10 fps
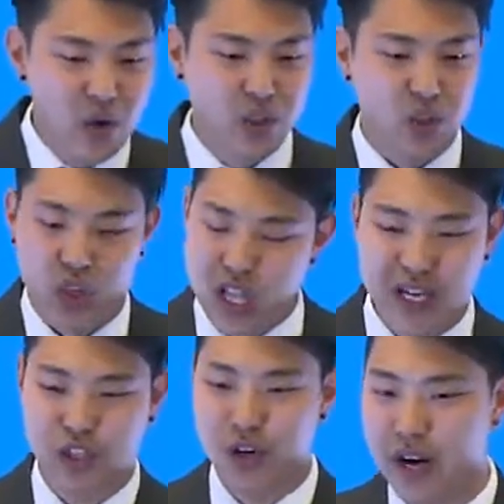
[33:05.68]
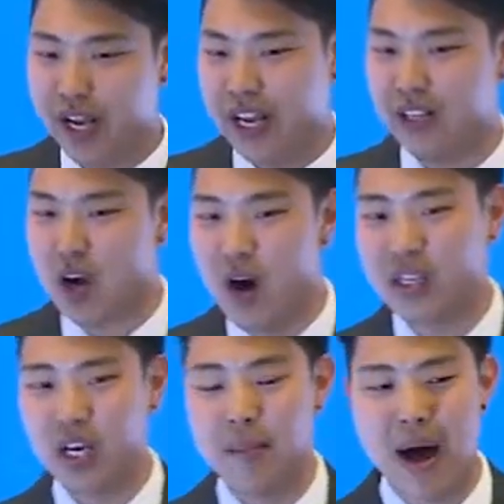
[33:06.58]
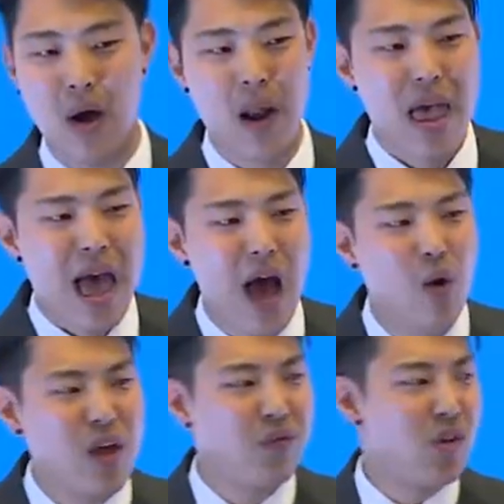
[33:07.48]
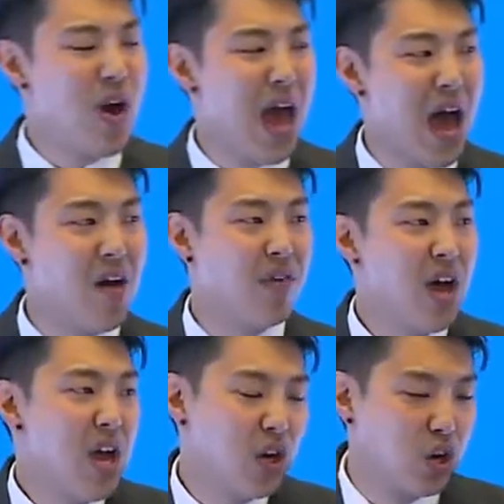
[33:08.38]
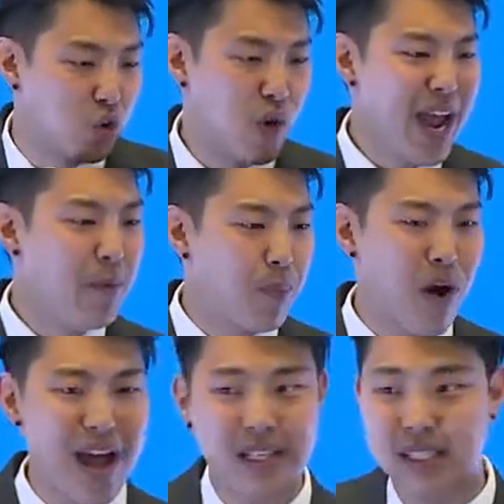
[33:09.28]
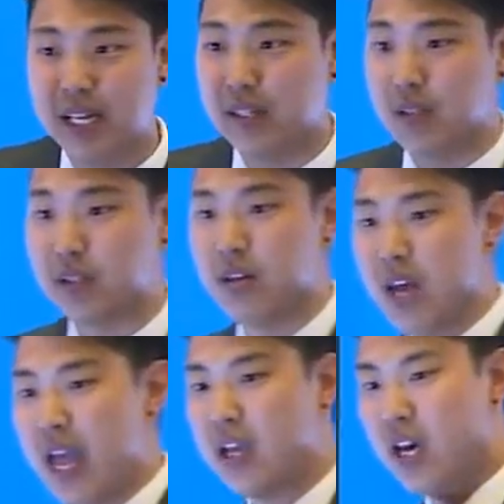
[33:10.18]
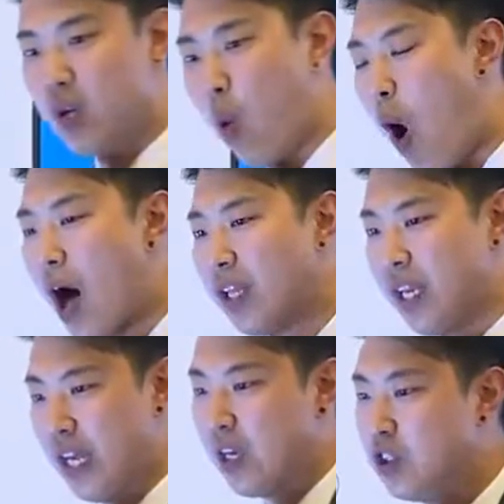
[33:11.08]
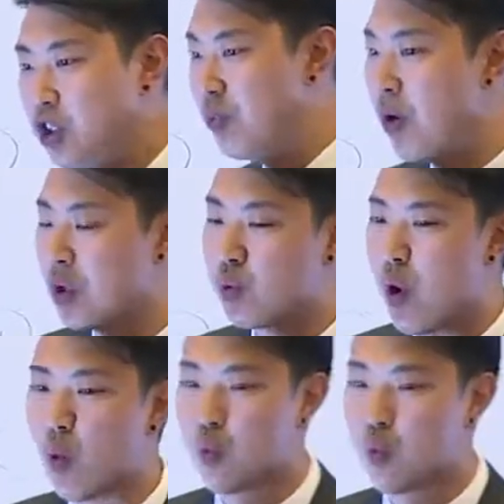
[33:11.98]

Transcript: was lecturing and talking about how if you have great prices, and good quality, consumers will